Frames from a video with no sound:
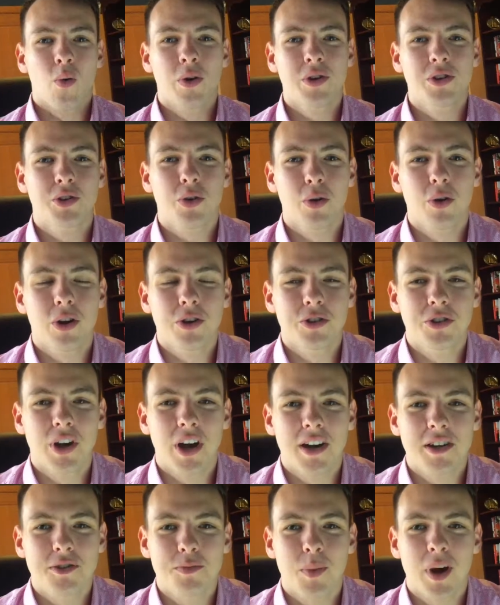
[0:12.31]
What is going on, you
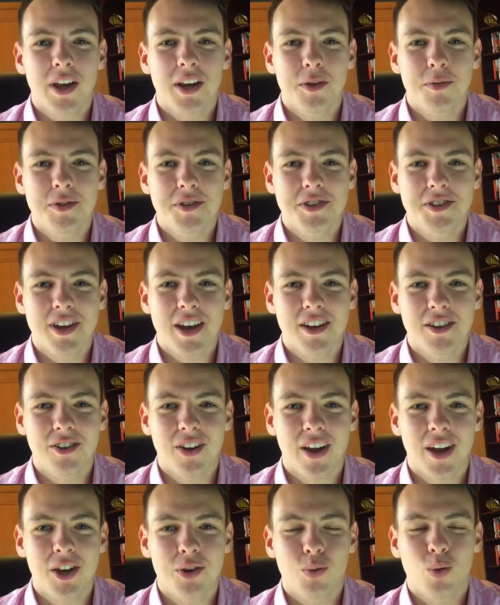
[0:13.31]
guys? My name is Daniel
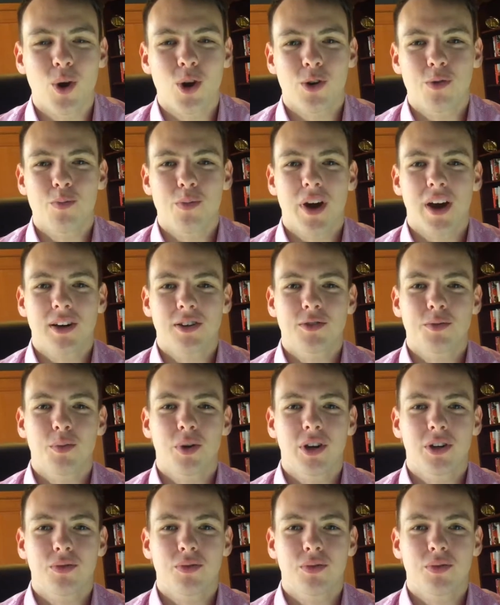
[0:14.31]
and welcome back to Money